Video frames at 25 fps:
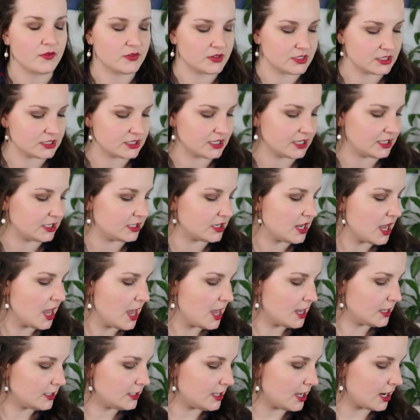decided
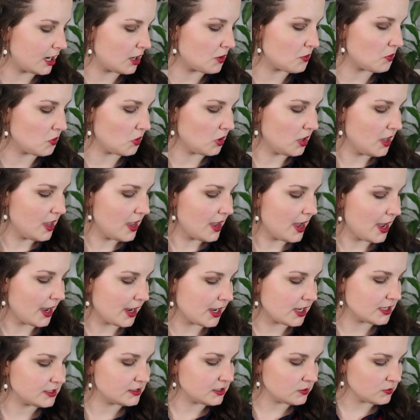yet.
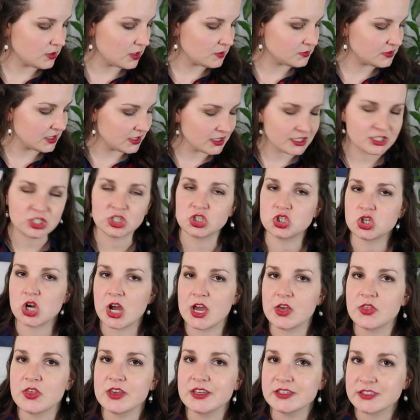Sometimes I like to
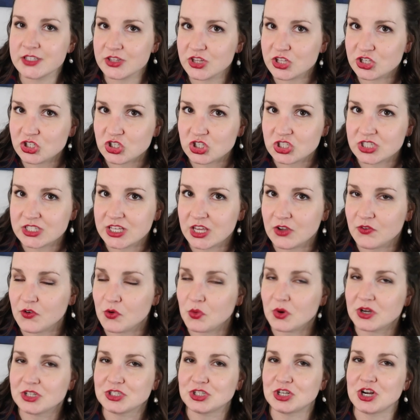try things and then just see if it
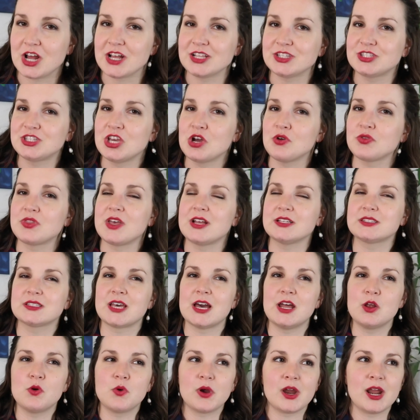works or not. So that's
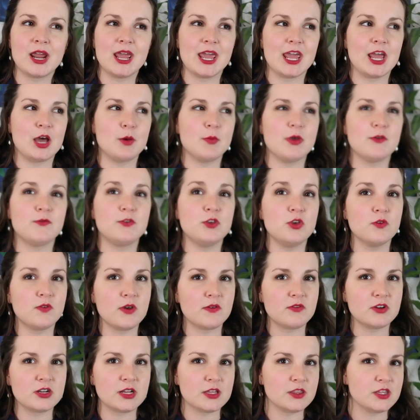kind of where I am. If you've
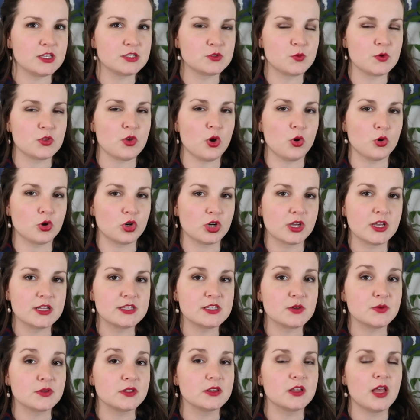ever done this with older kids,
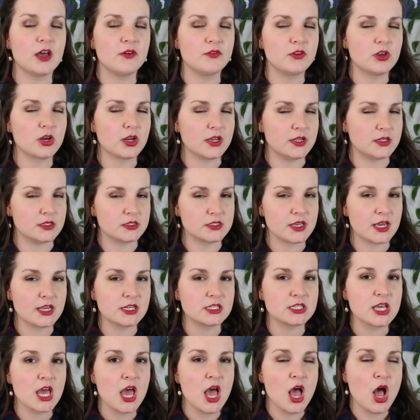I would love your
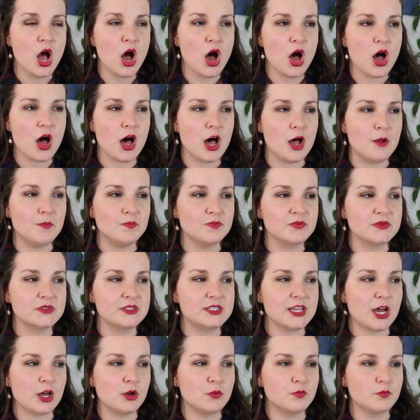insight
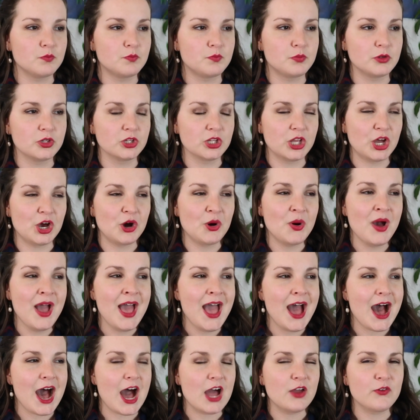down below.
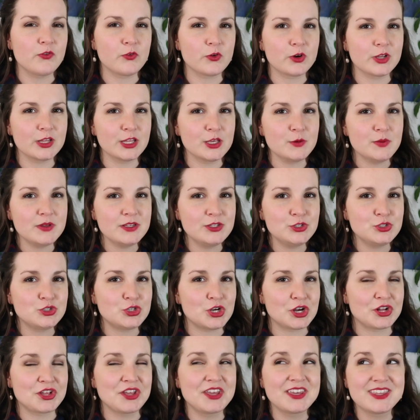I've really been
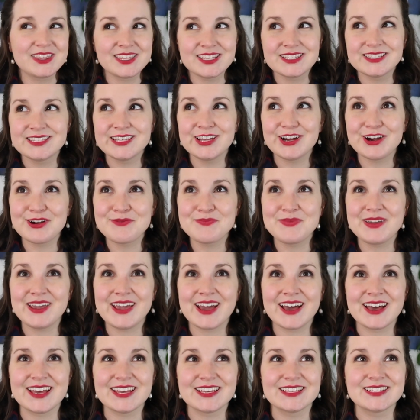struggling this year
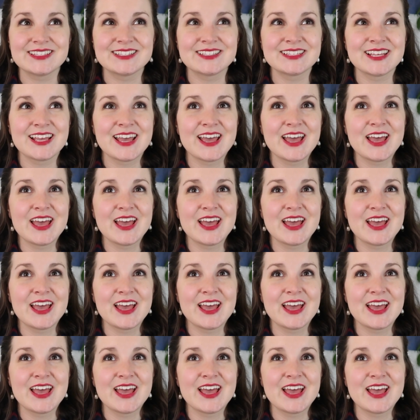because